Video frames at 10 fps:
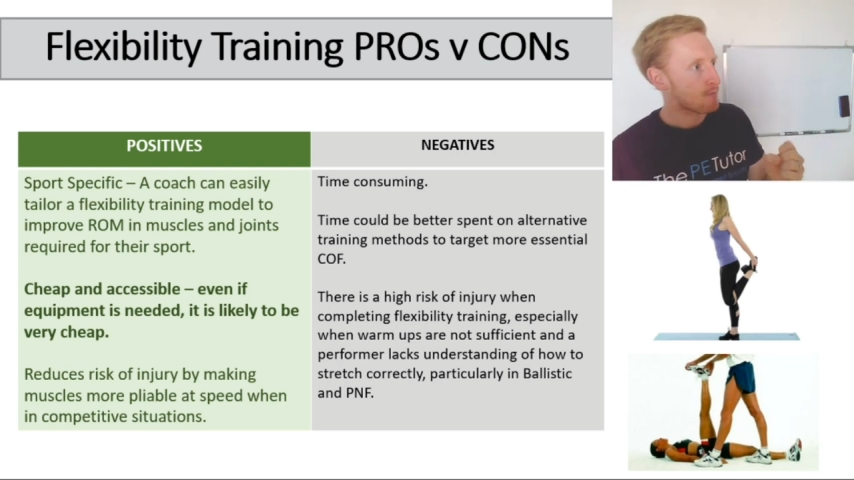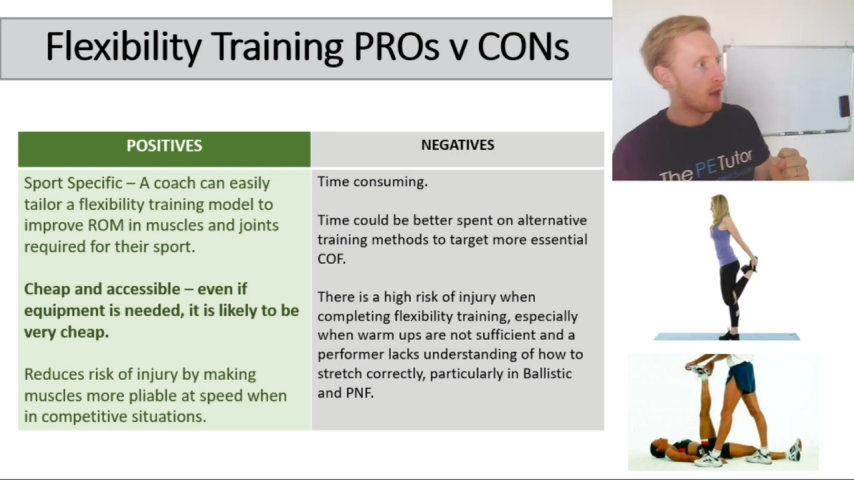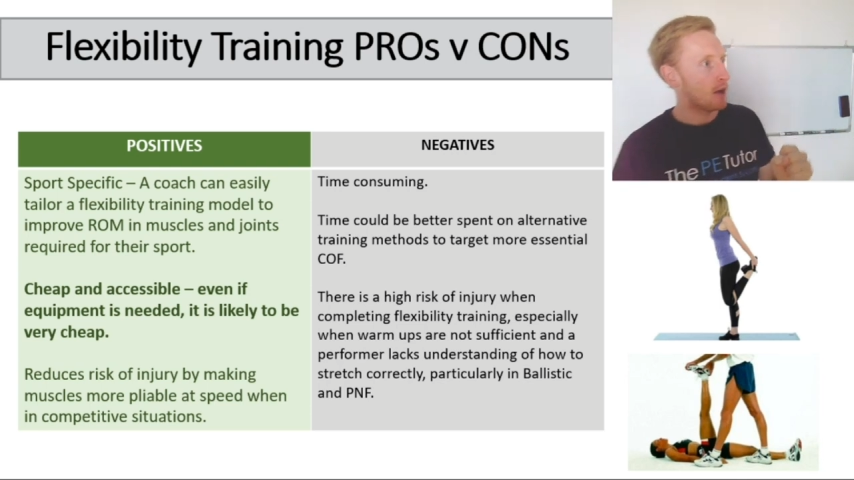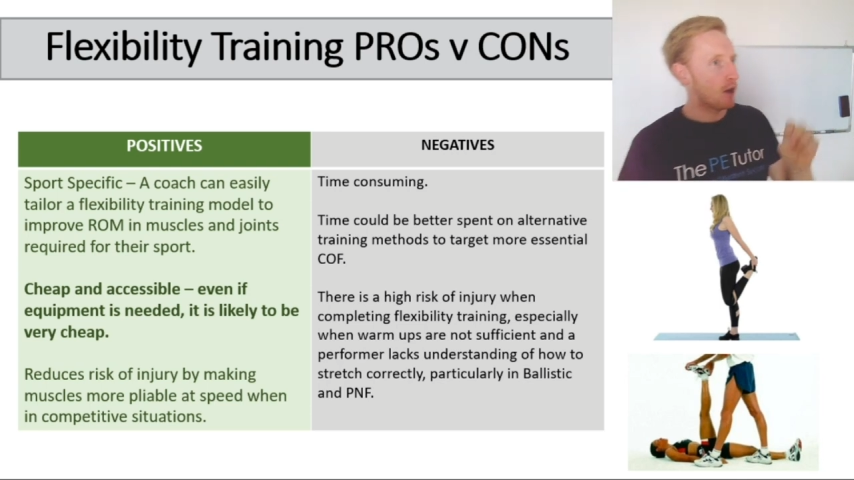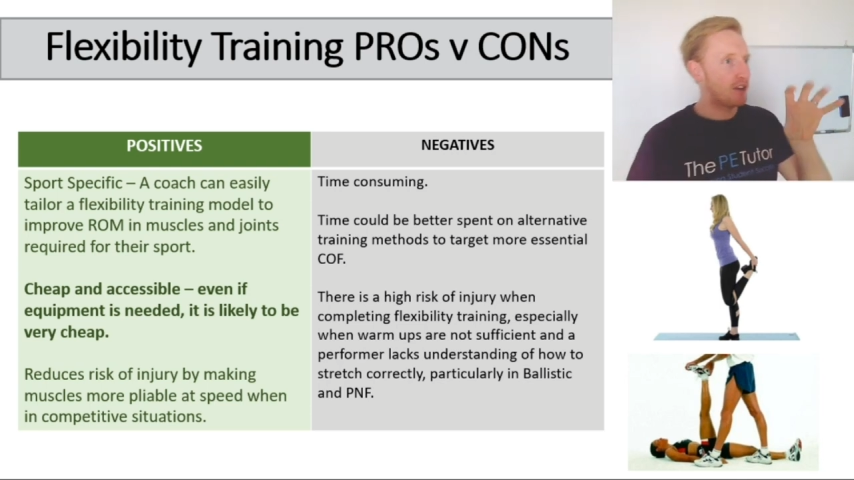
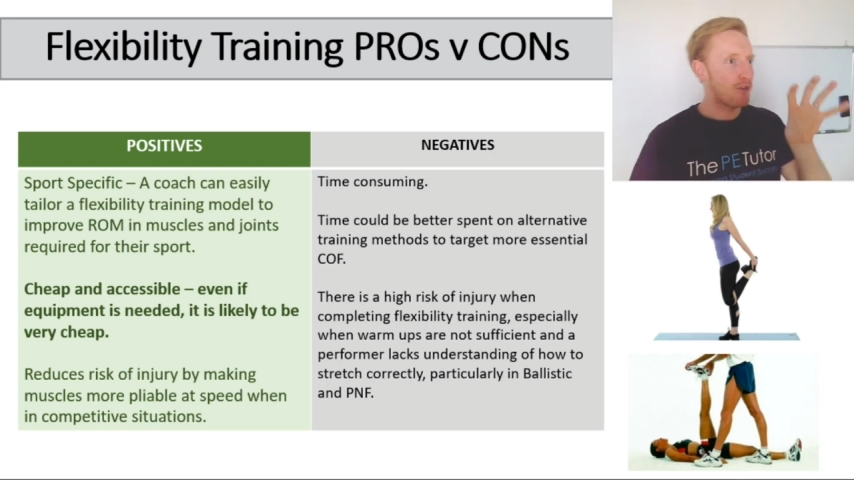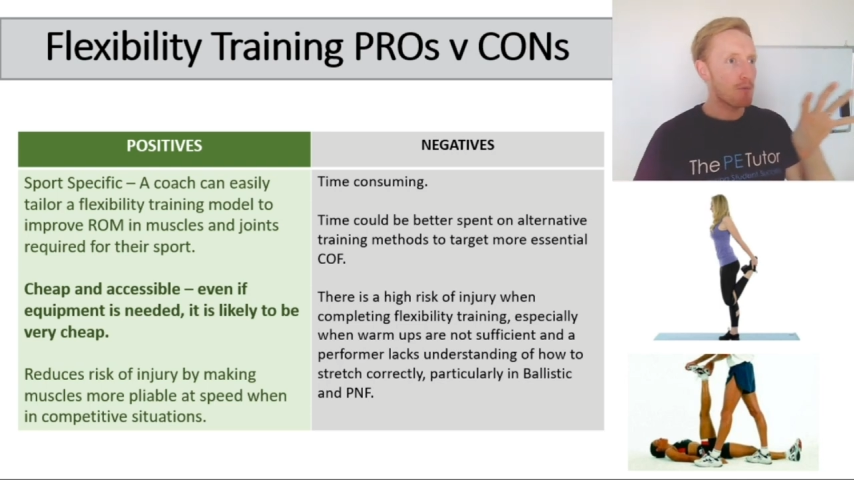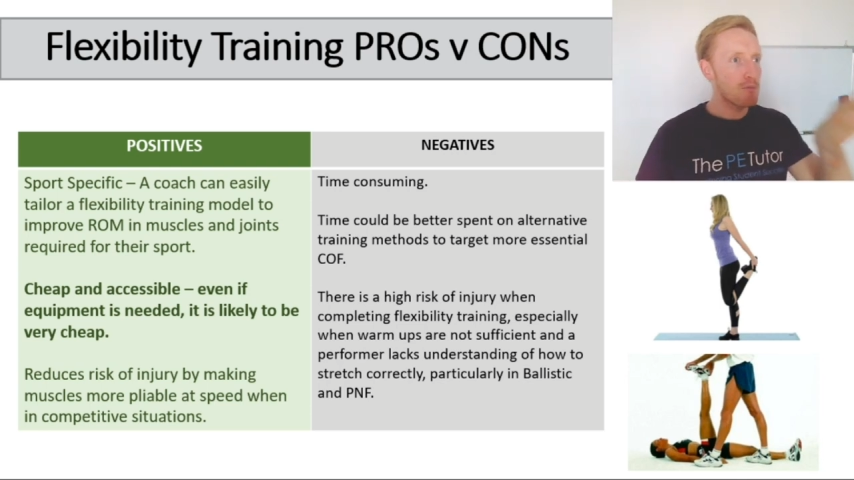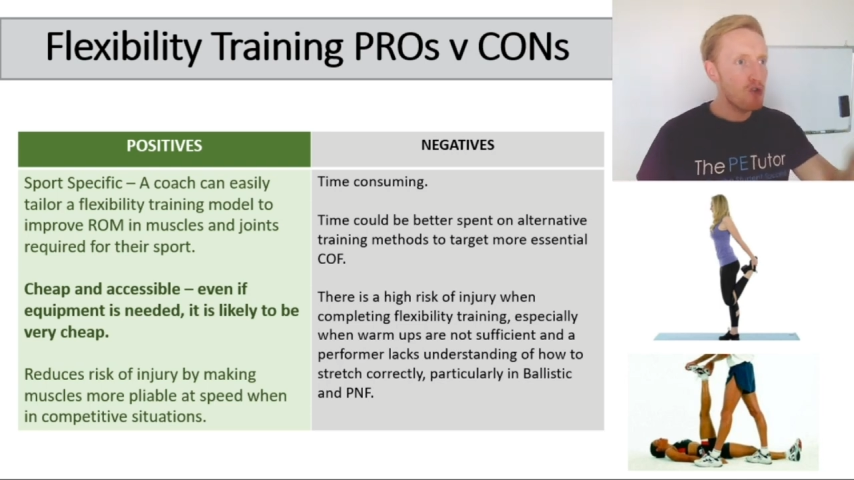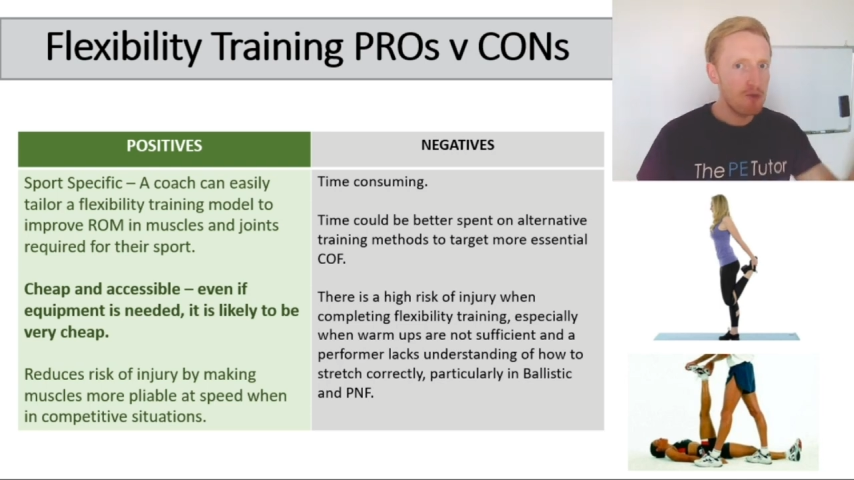you know, different
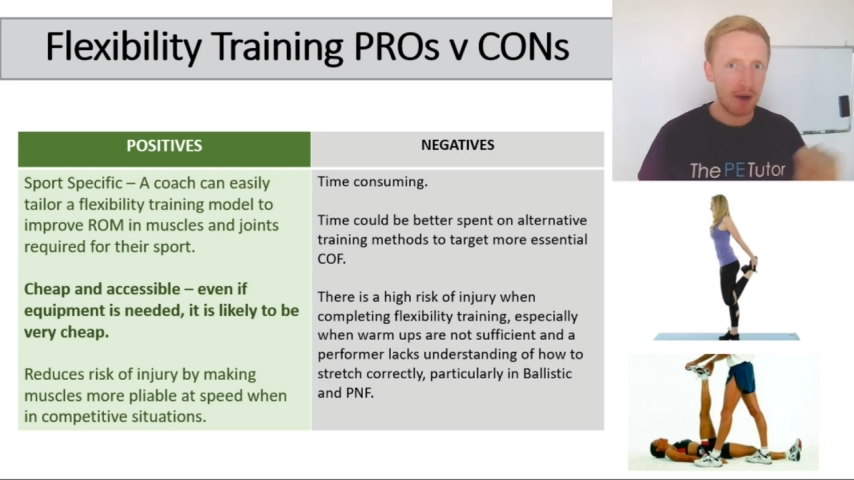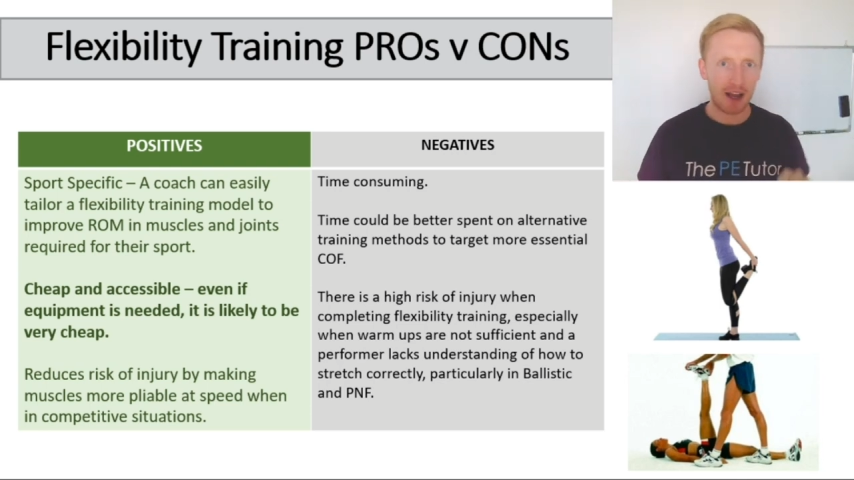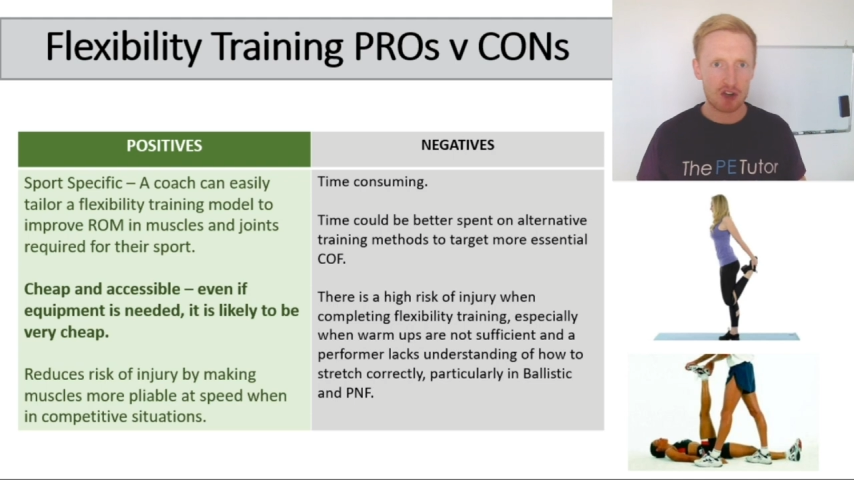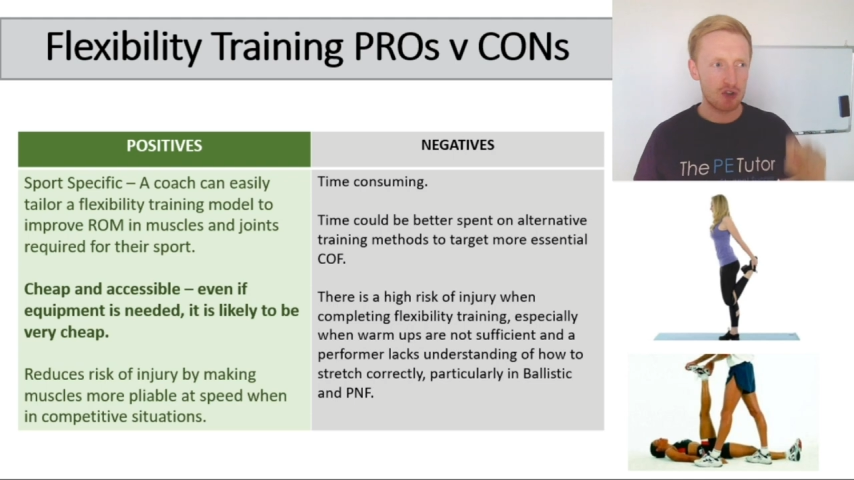movement actions